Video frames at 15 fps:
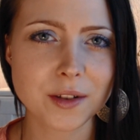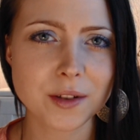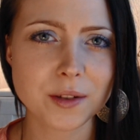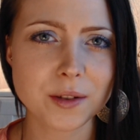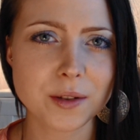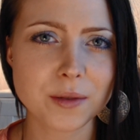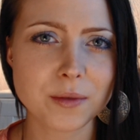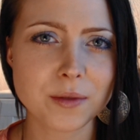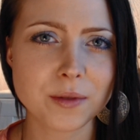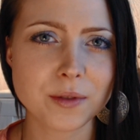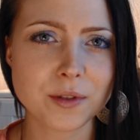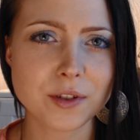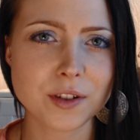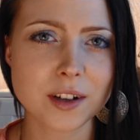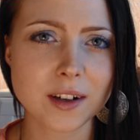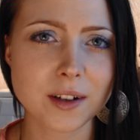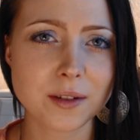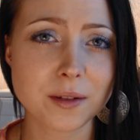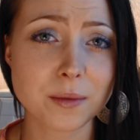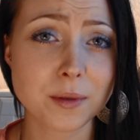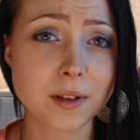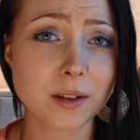your root
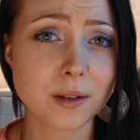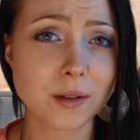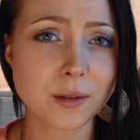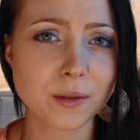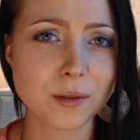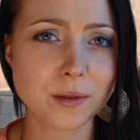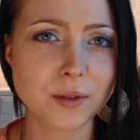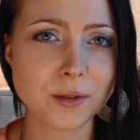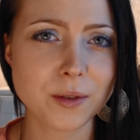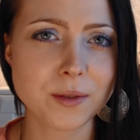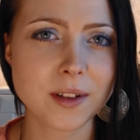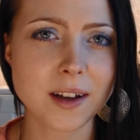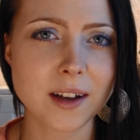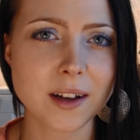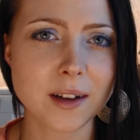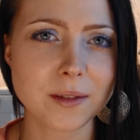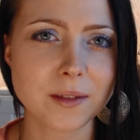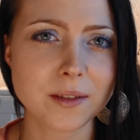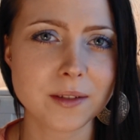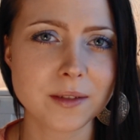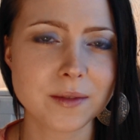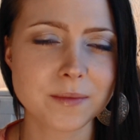chakra will hold you down,
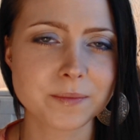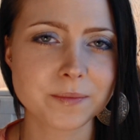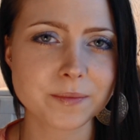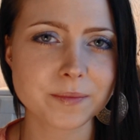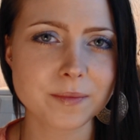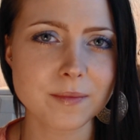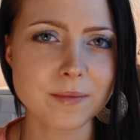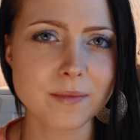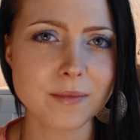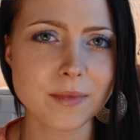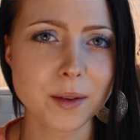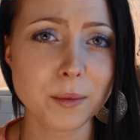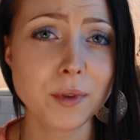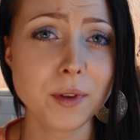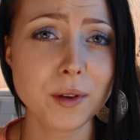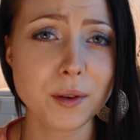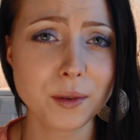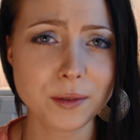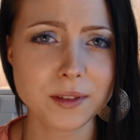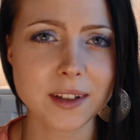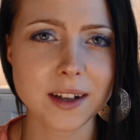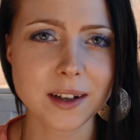will
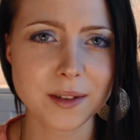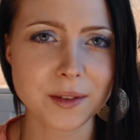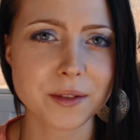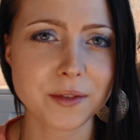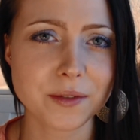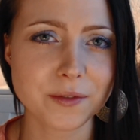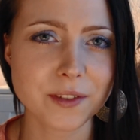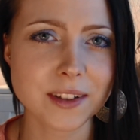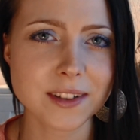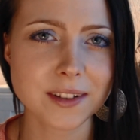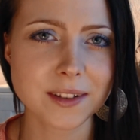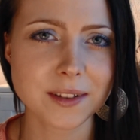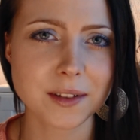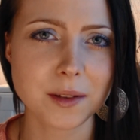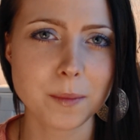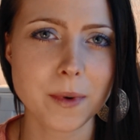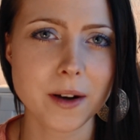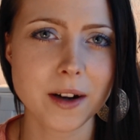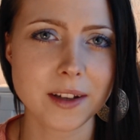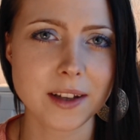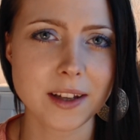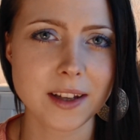hold down your physical
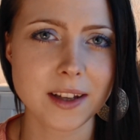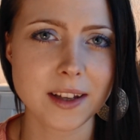body.